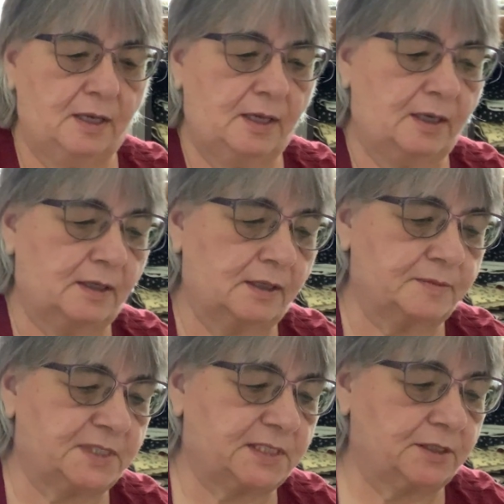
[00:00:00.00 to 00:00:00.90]
and I'm
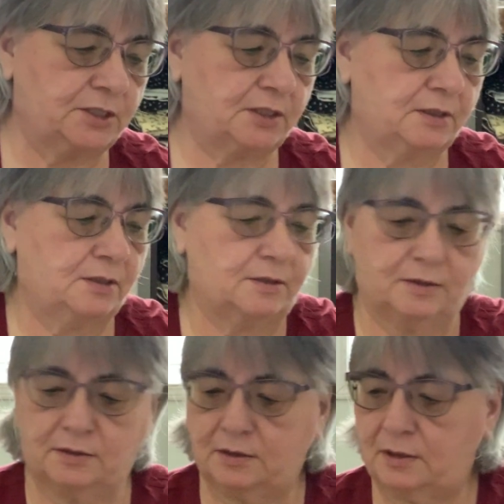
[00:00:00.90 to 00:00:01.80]
stitching
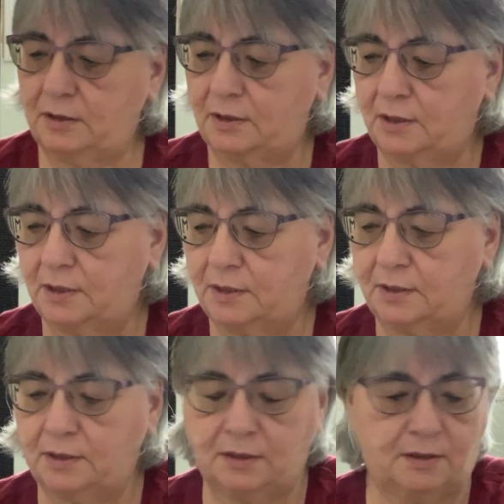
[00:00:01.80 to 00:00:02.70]
her on